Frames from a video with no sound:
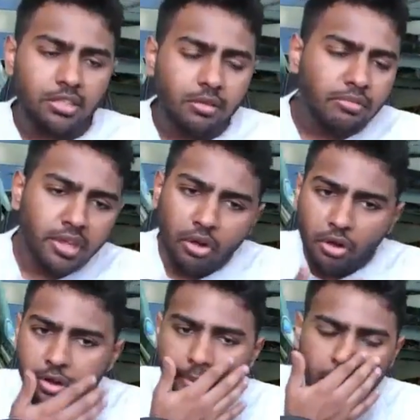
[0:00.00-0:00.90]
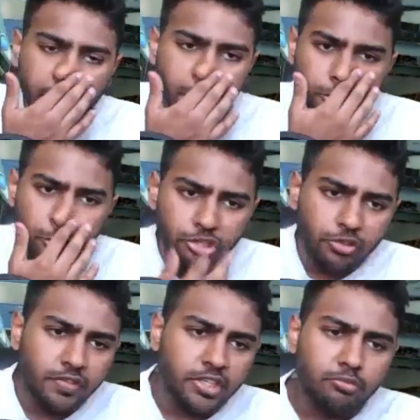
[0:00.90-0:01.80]
something odd about the use
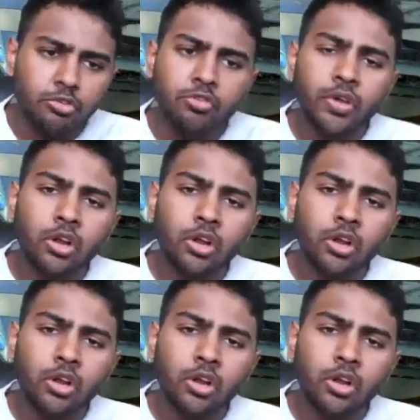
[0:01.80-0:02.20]
of this move.